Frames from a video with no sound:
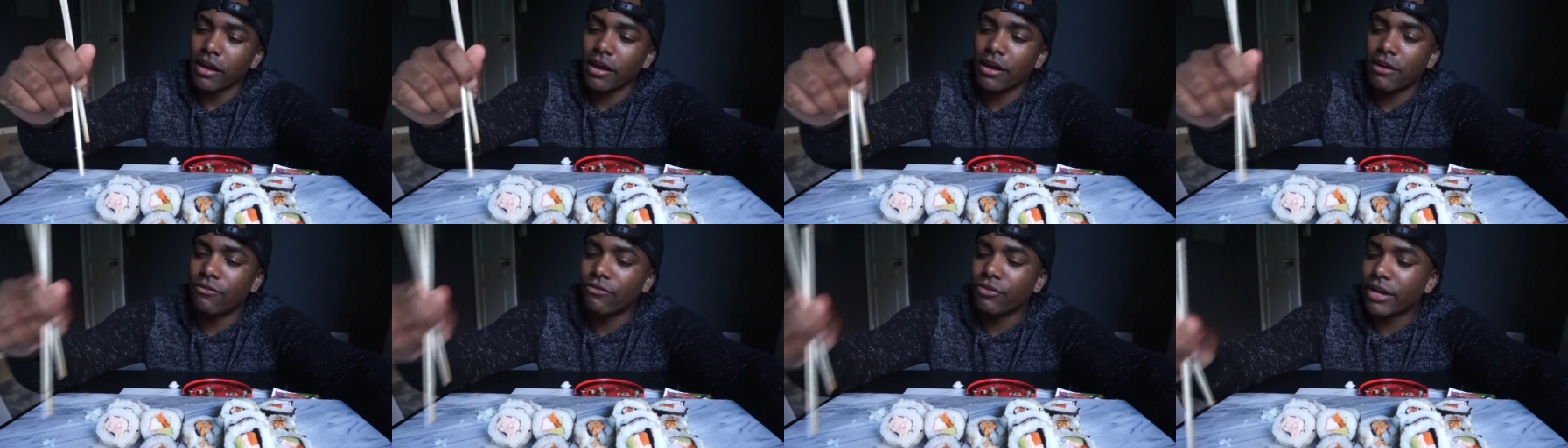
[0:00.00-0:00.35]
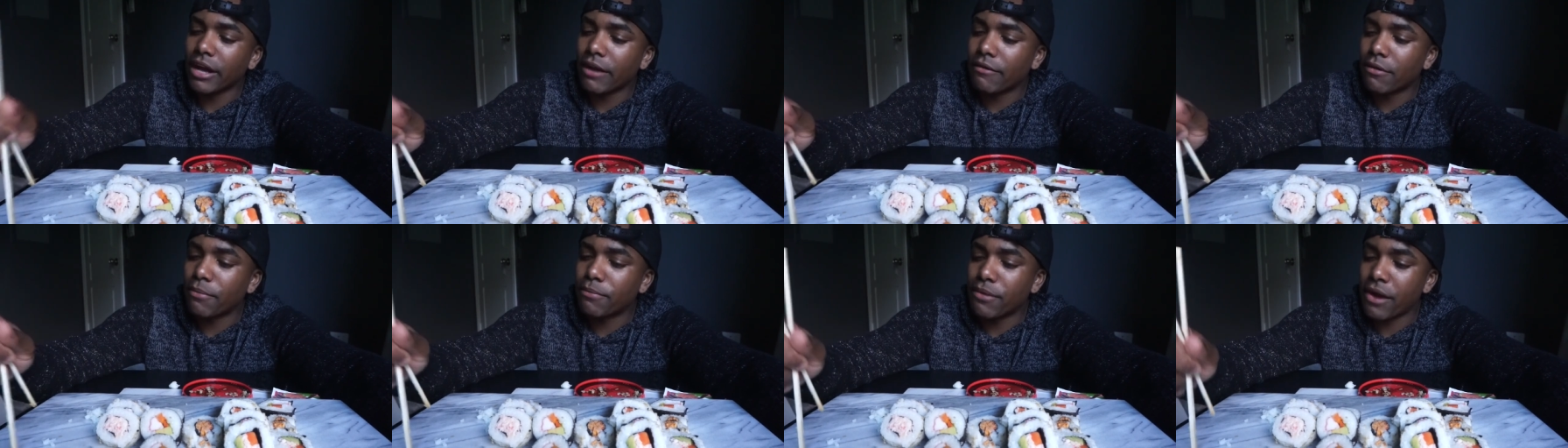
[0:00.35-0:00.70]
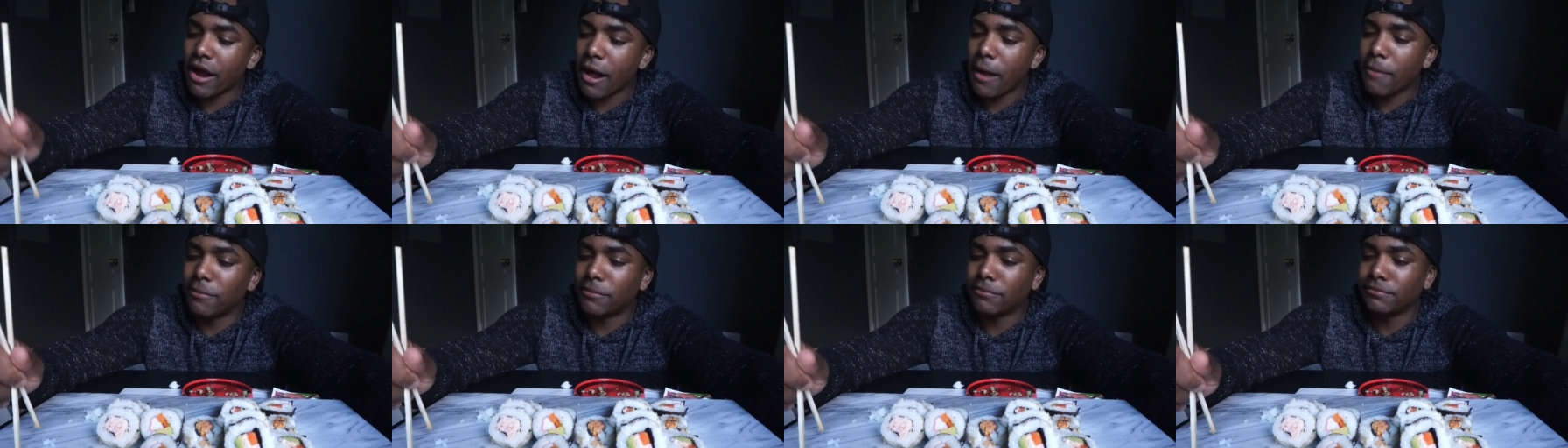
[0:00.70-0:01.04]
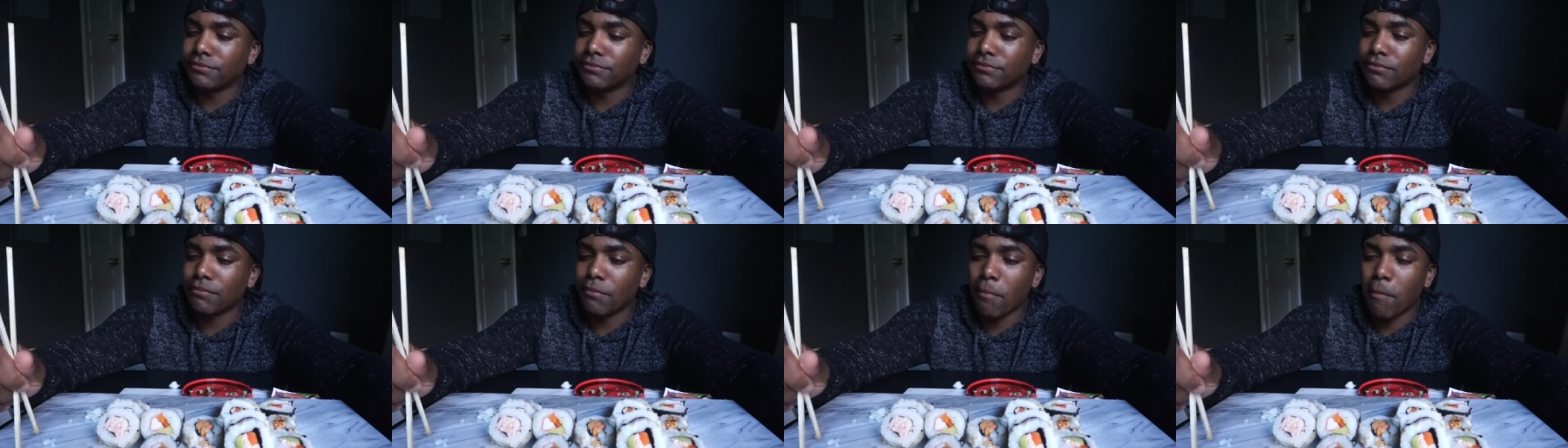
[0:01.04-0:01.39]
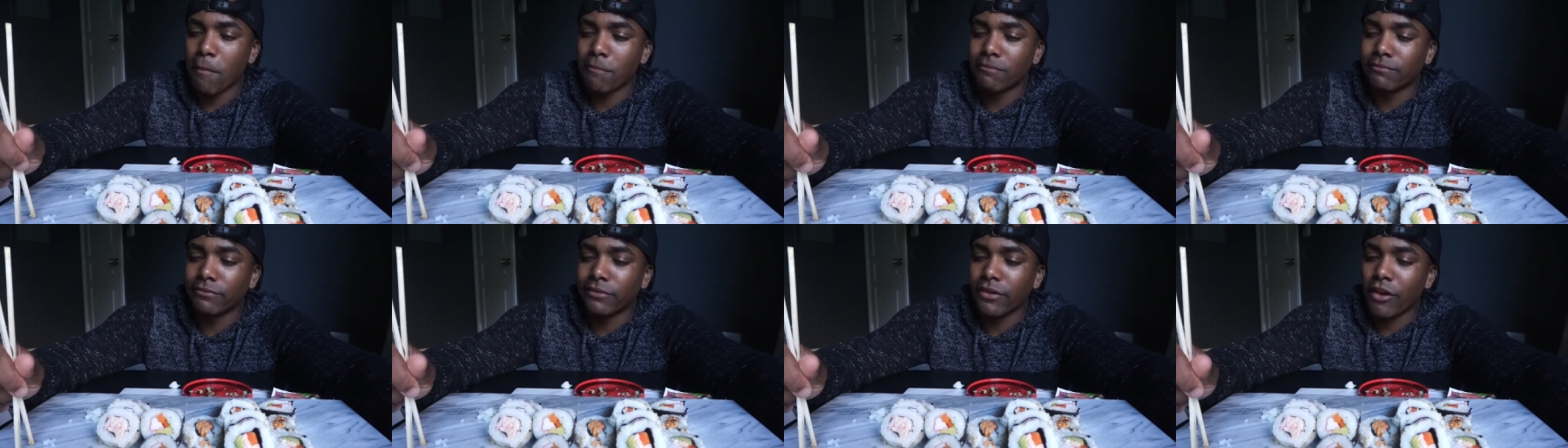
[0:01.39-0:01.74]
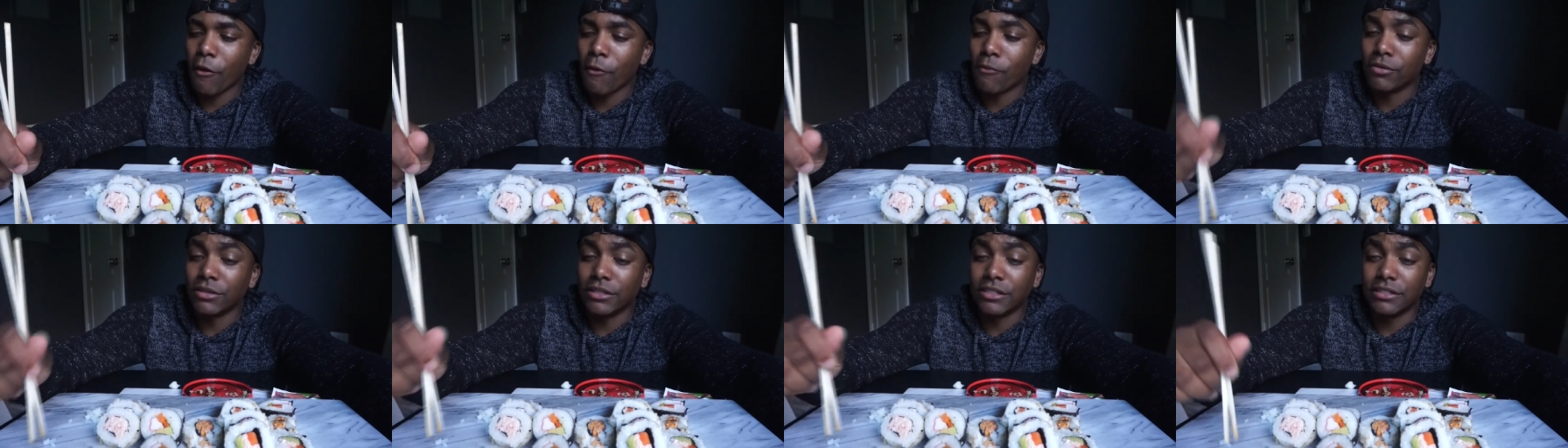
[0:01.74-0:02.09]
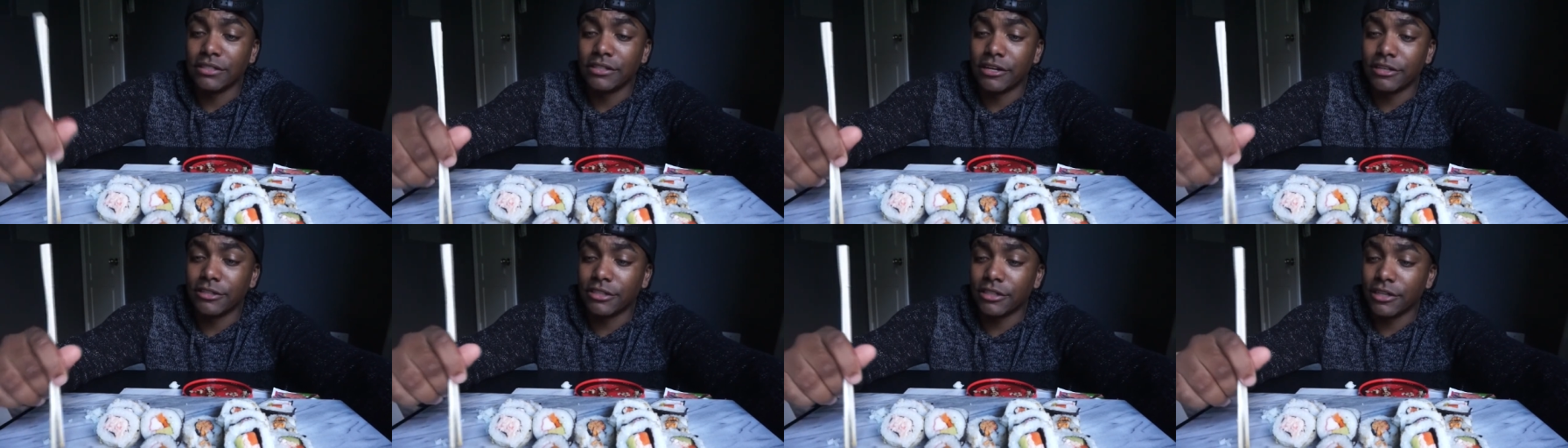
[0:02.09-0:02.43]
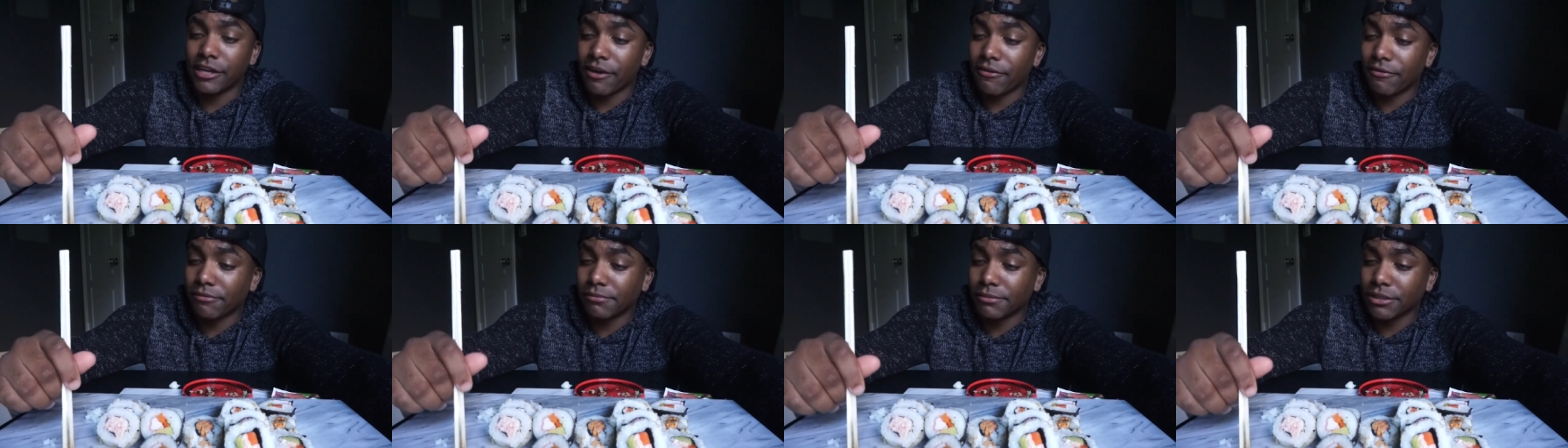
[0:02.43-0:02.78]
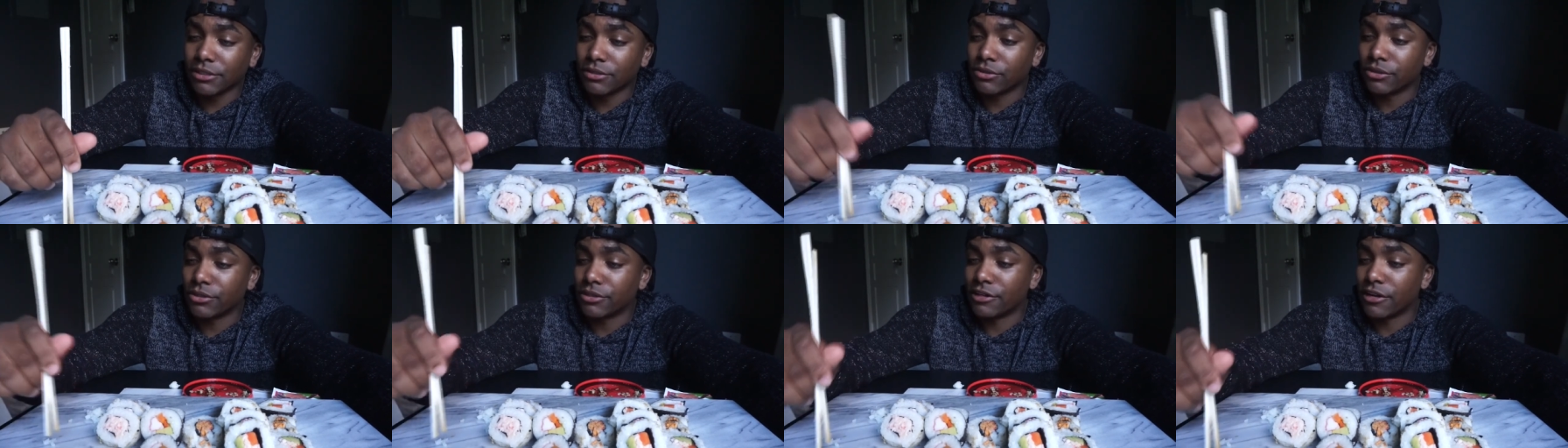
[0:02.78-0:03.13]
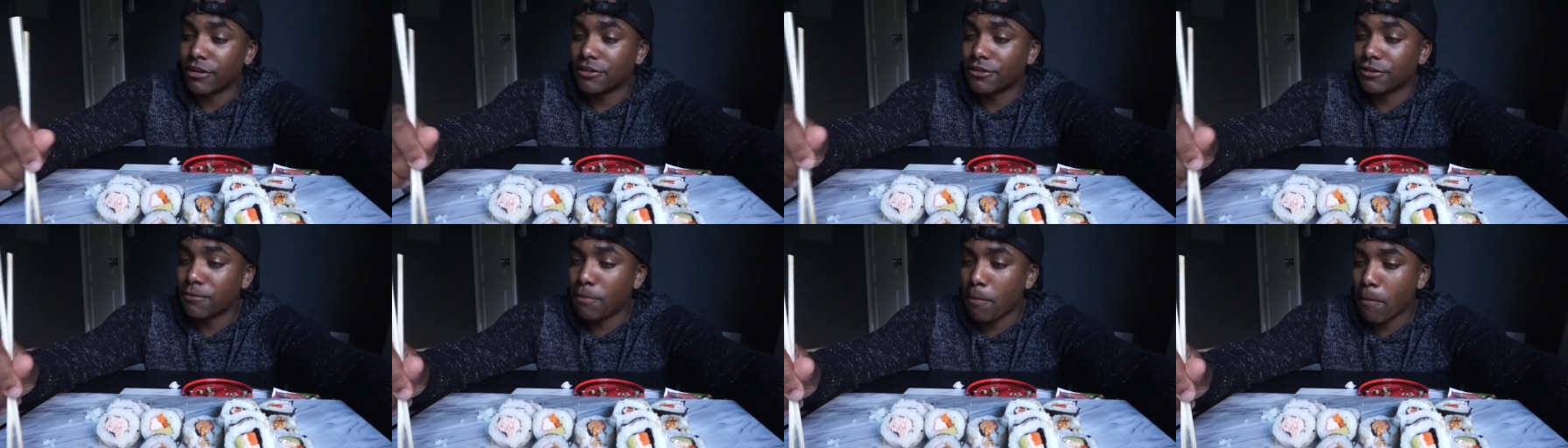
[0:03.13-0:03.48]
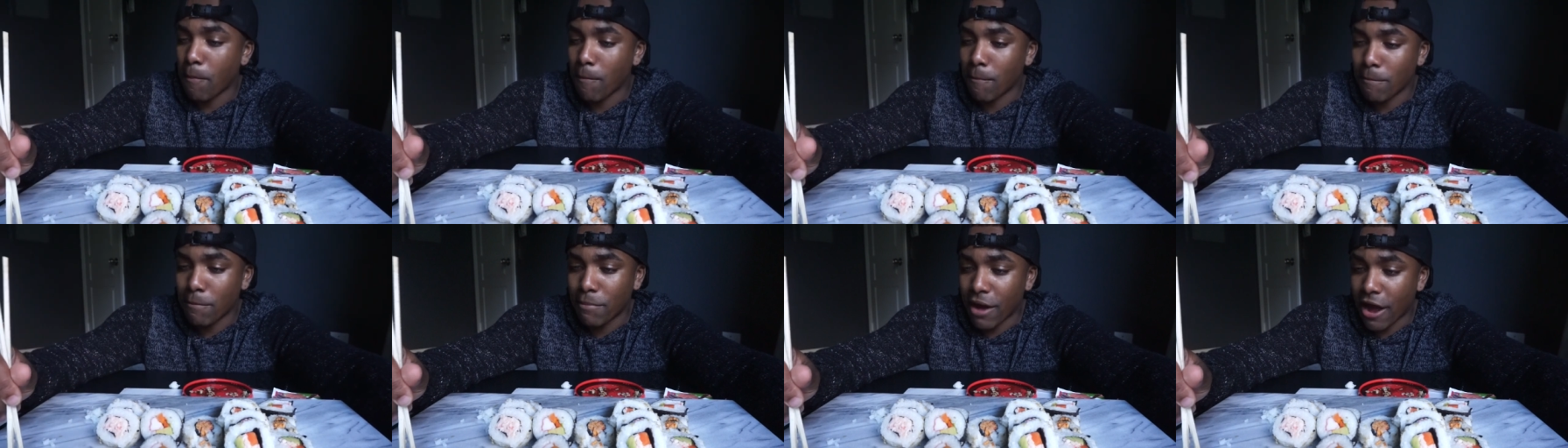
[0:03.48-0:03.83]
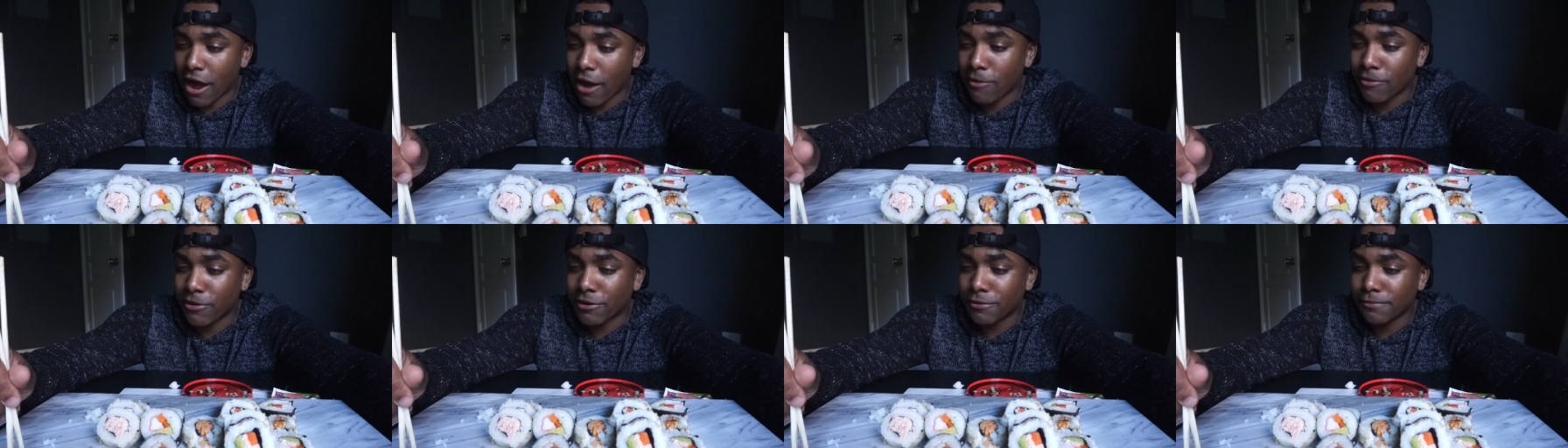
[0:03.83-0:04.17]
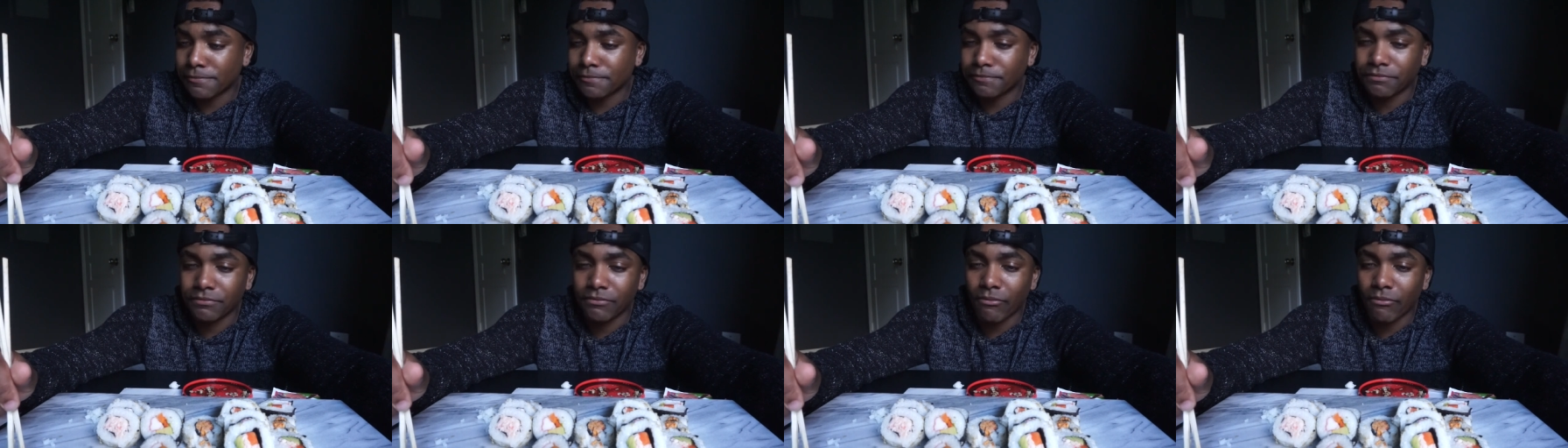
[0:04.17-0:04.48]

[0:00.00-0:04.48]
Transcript: If we have a problem with another government or another power,